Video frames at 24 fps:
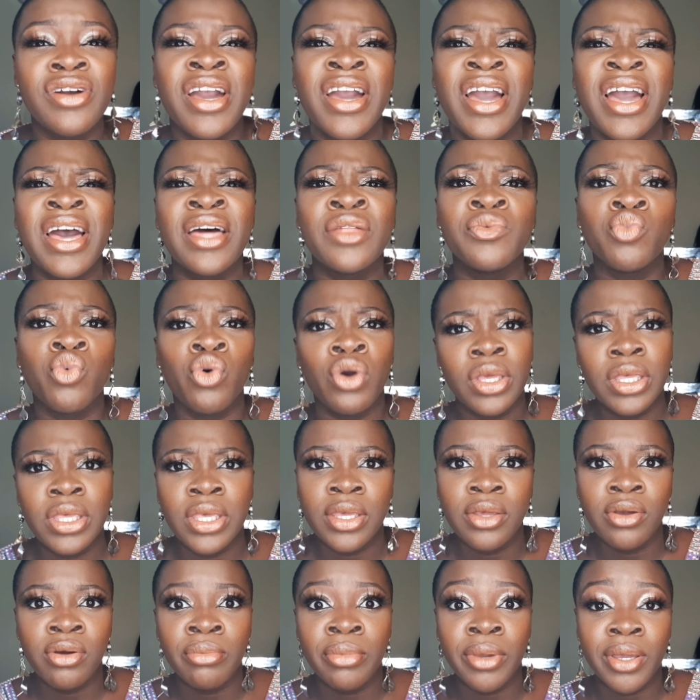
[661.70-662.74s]
I had
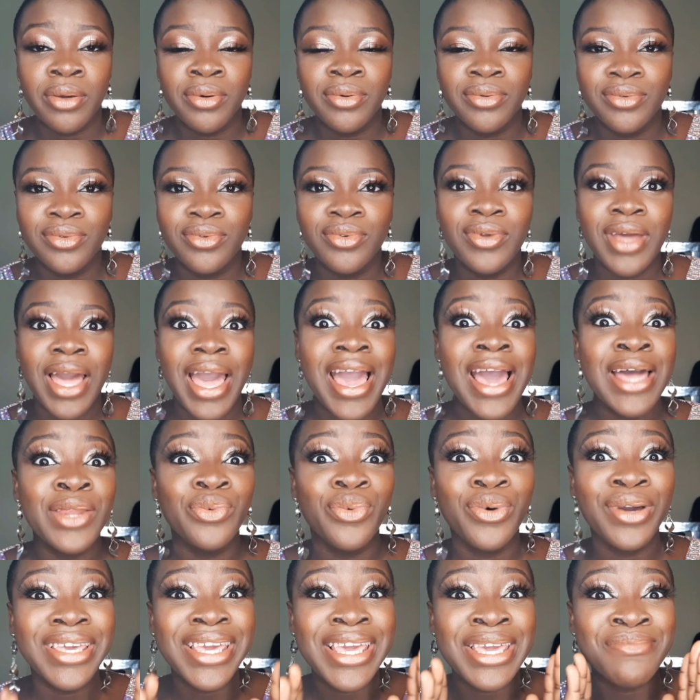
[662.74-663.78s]
1k on my own. I had
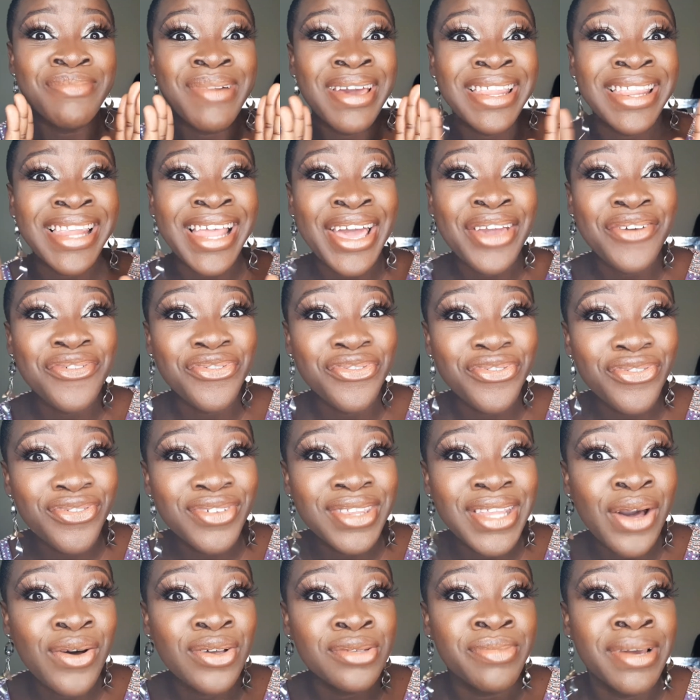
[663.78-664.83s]
1k in my life.
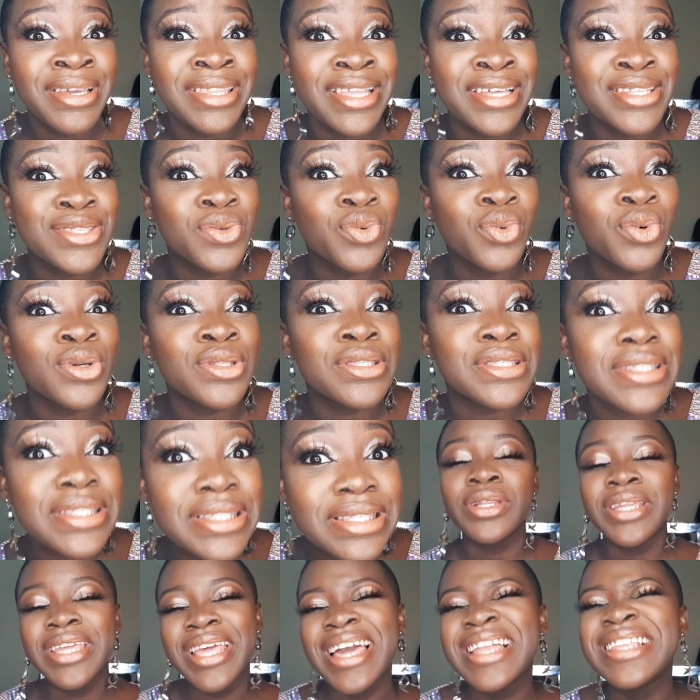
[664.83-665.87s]
That was my net worth.
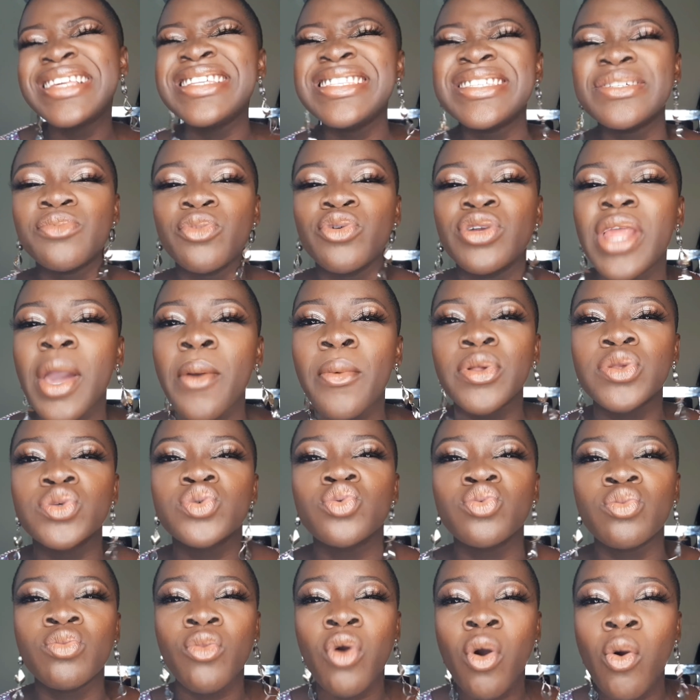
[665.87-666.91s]
On the early in the morning, I went to
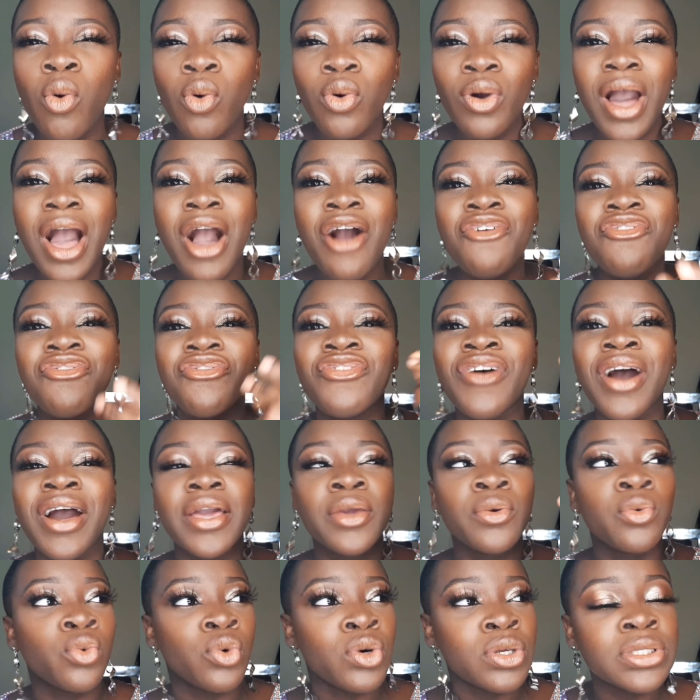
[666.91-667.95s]
go how far
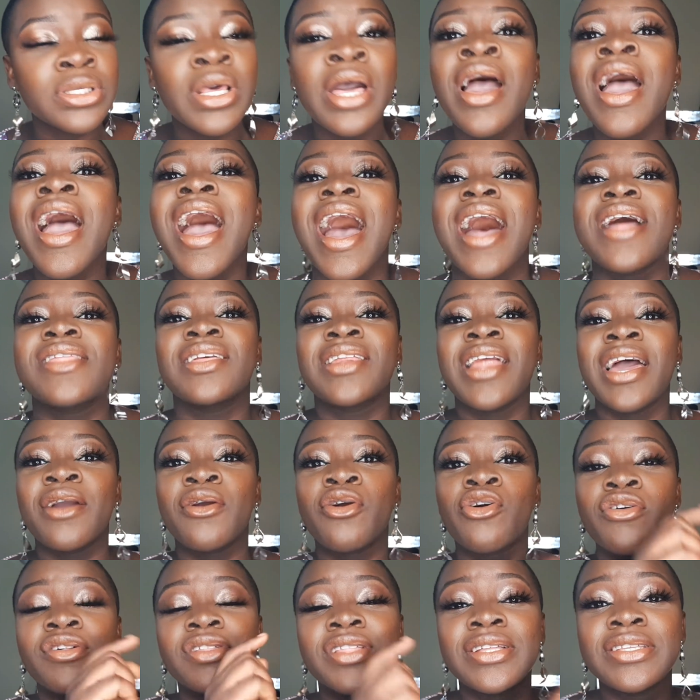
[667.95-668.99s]
it was. And then I
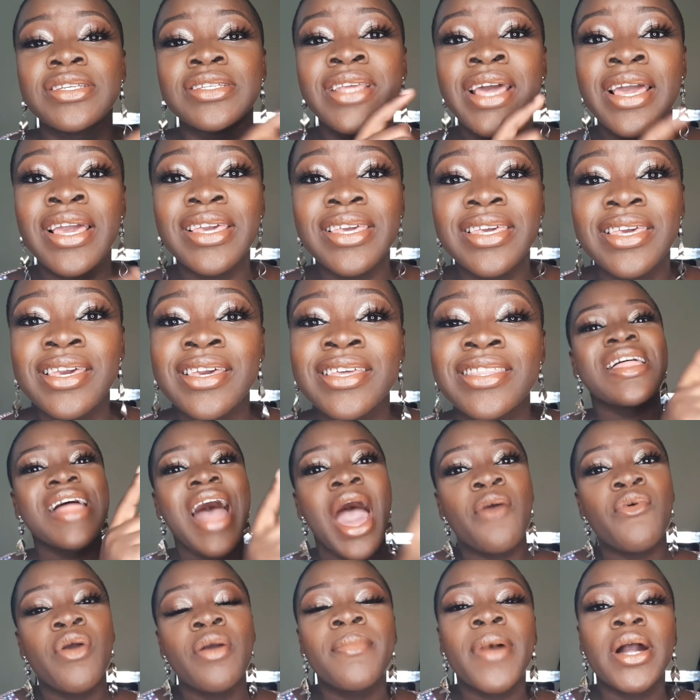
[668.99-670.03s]
collected the 9k.
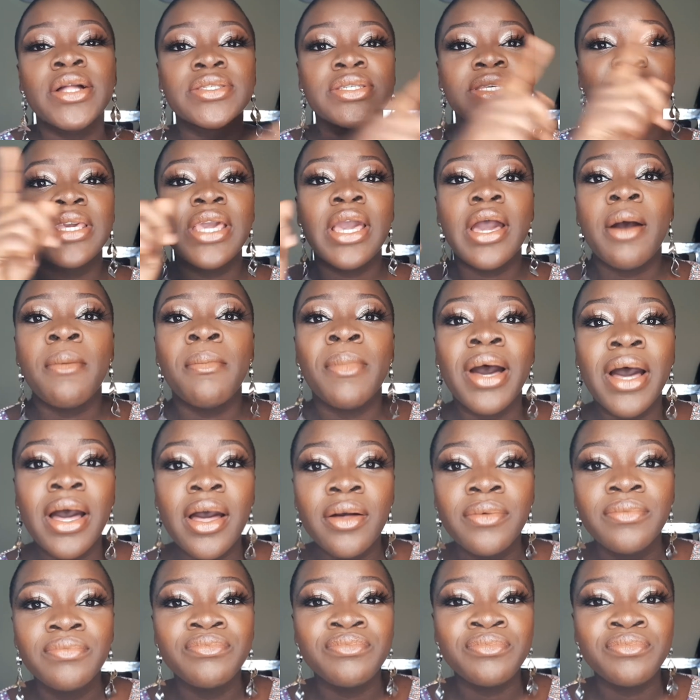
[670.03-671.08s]
I went back to Iama.